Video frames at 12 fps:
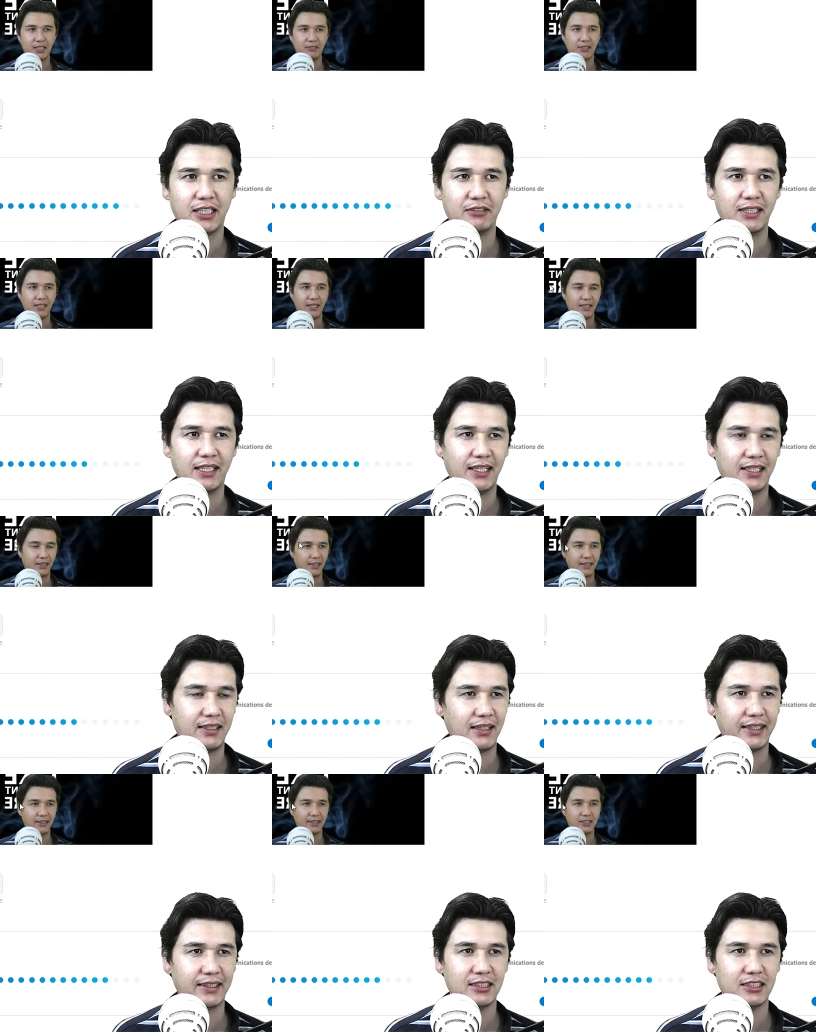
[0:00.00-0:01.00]
Speaker 1: will add
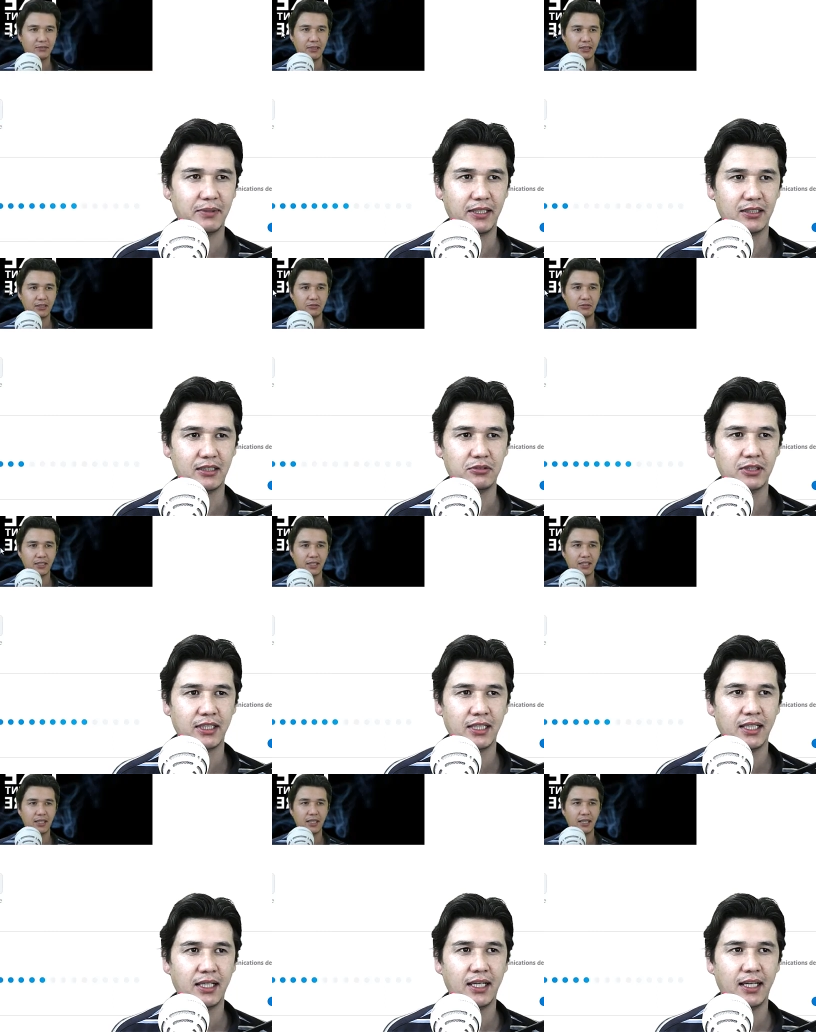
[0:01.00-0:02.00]
like this background,
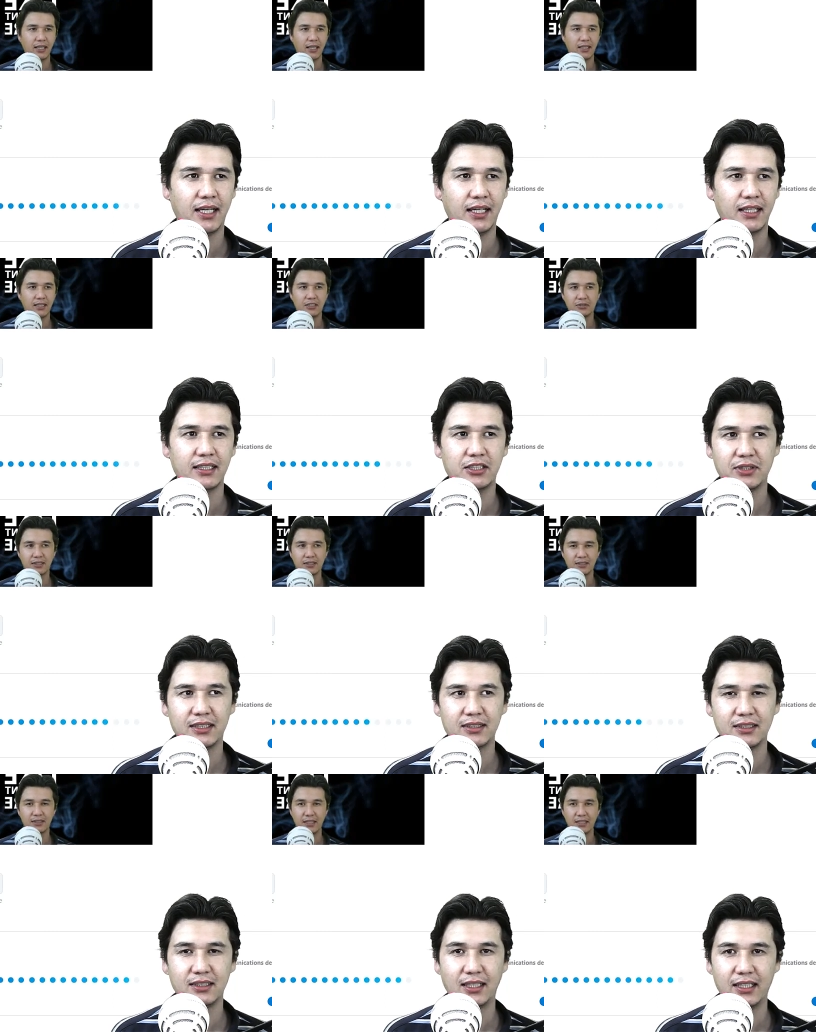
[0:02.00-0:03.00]
and you can
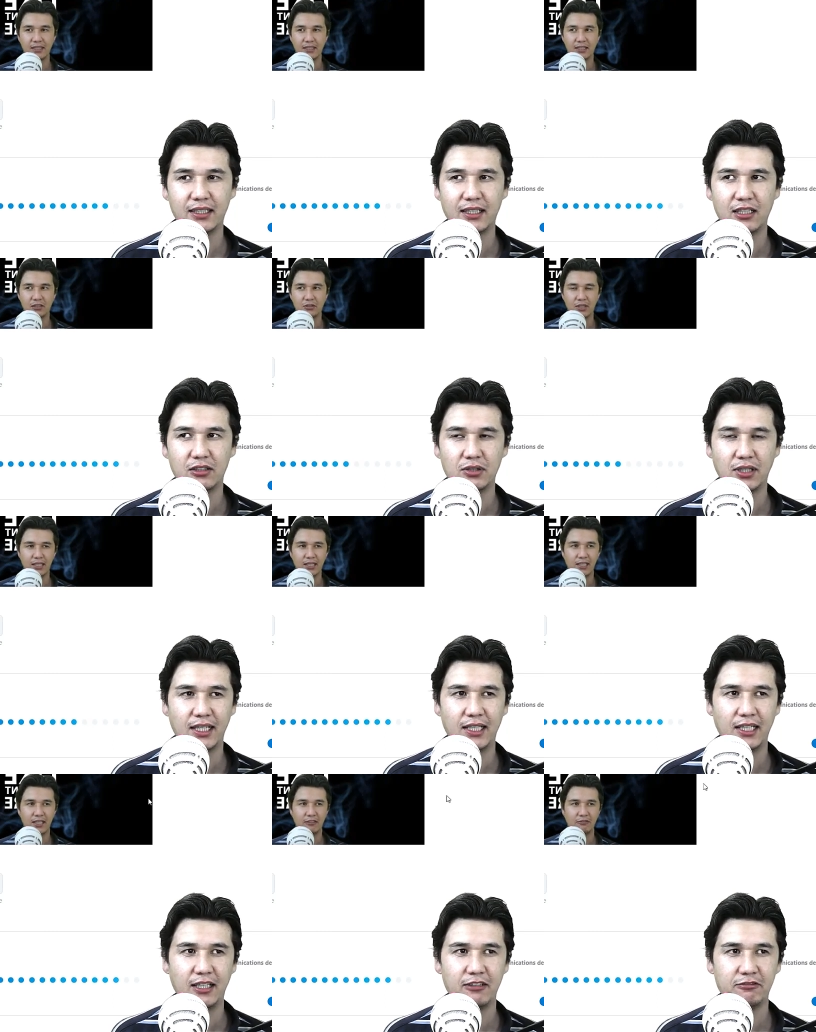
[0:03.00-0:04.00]
see right now I
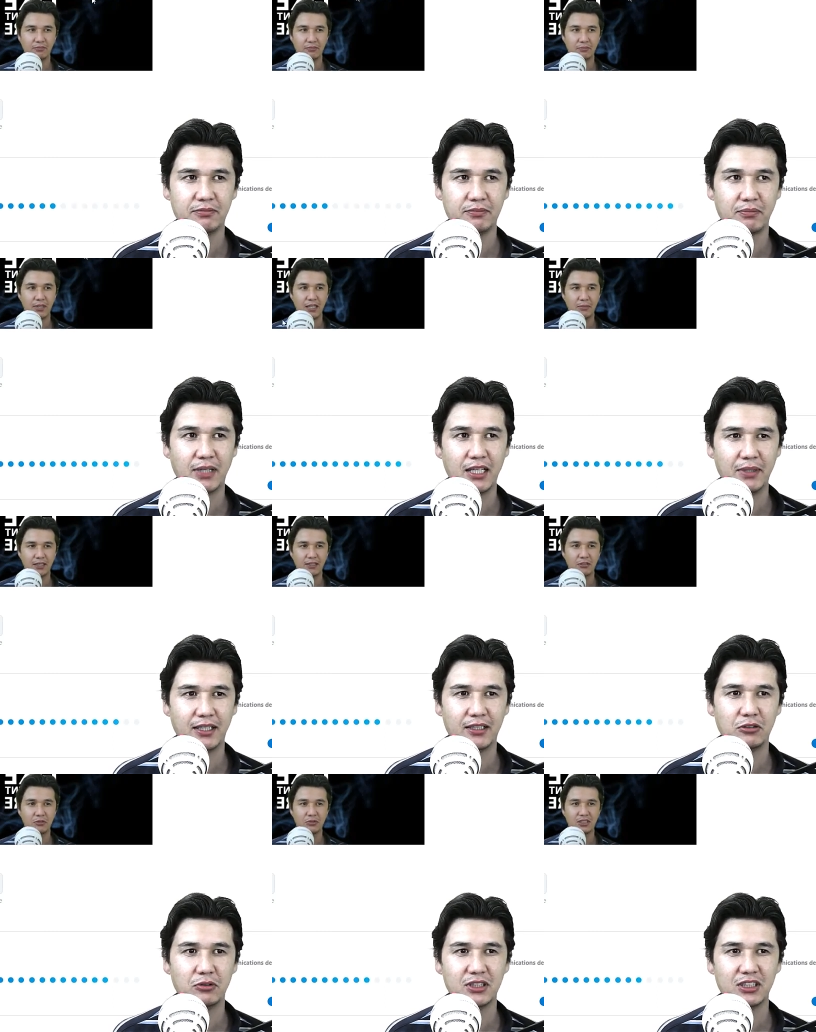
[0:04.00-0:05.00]
have my
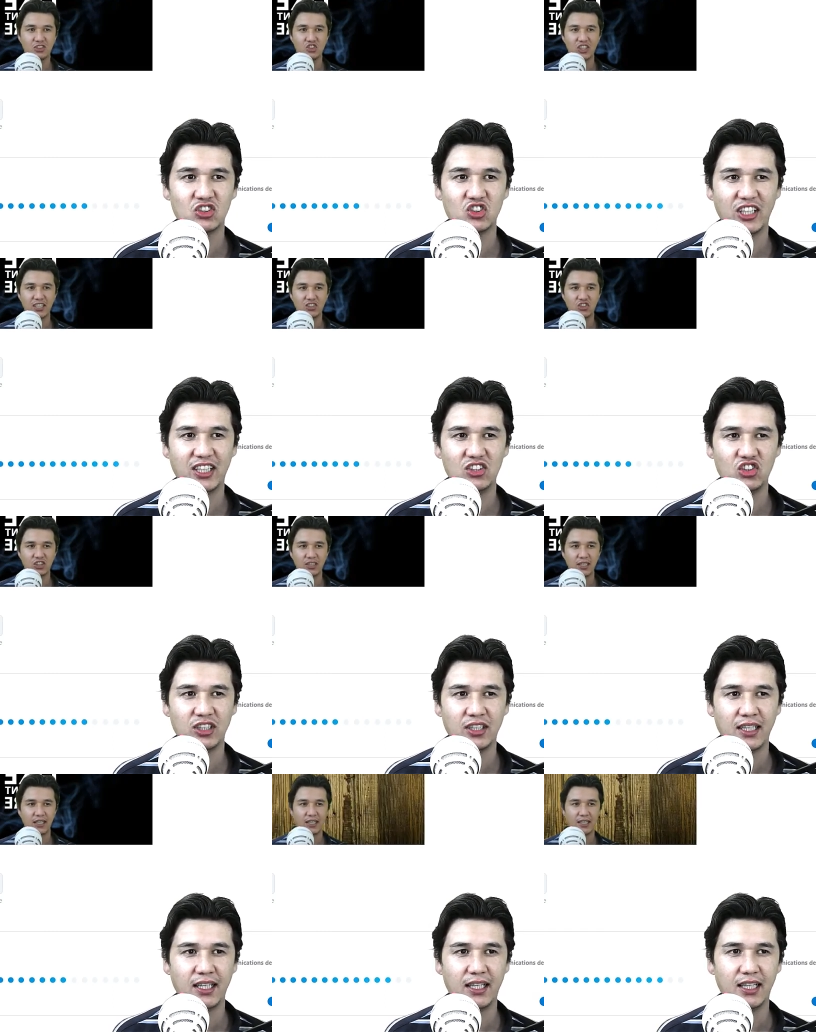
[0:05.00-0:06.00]
background which is changed,
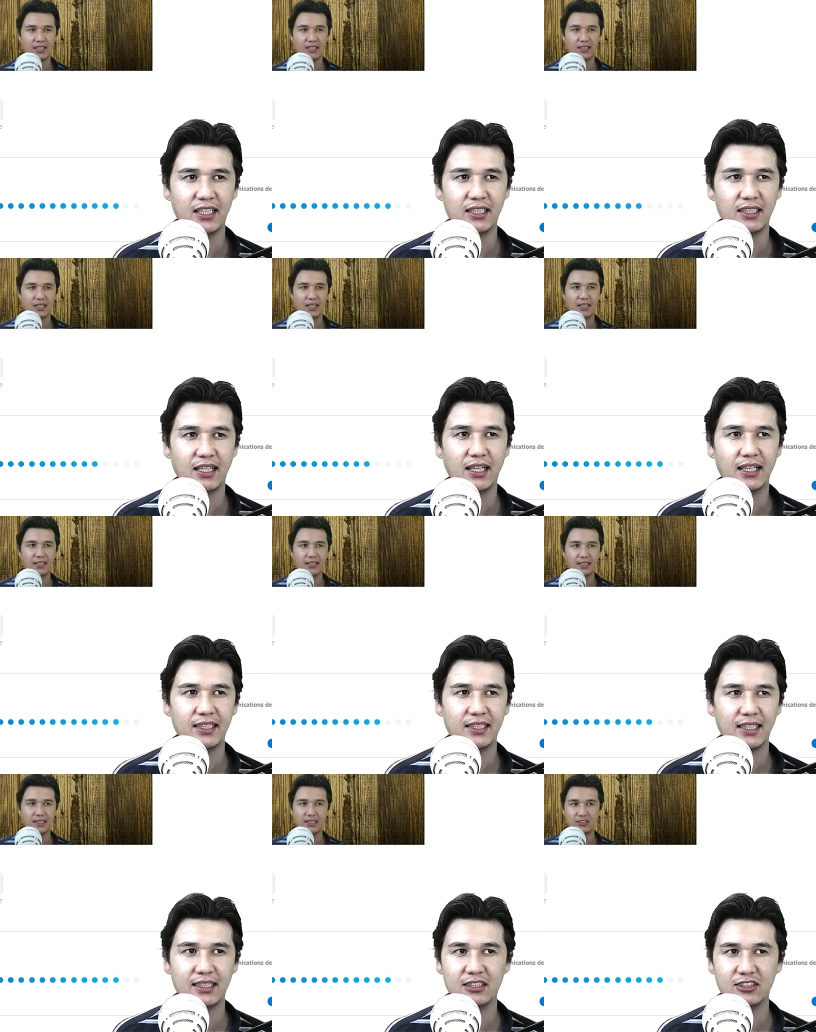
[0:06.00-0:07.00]
and I
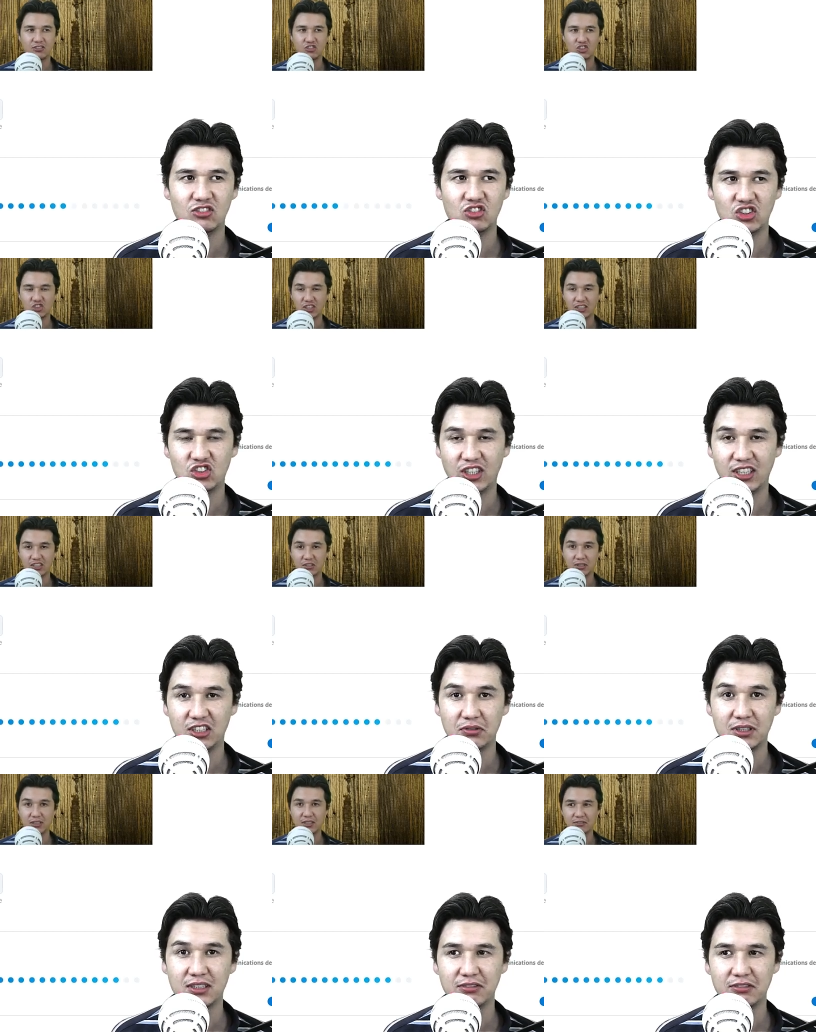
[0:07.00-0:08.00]
can just change
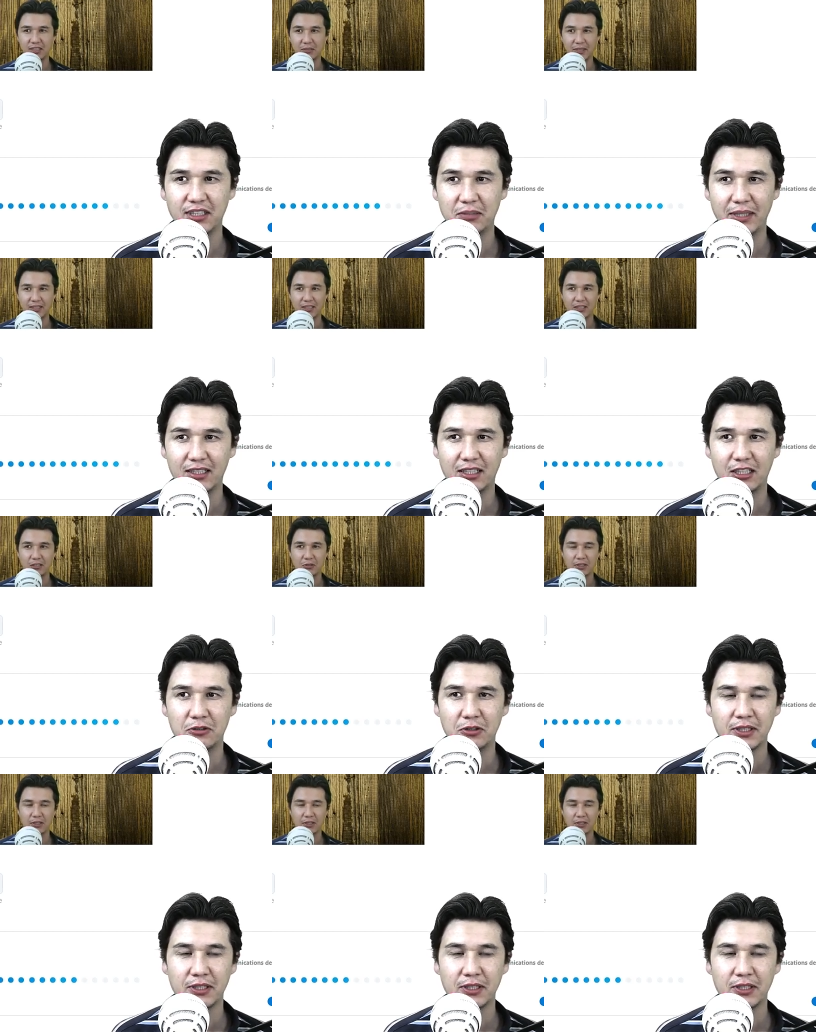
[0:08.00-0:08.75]
with different background.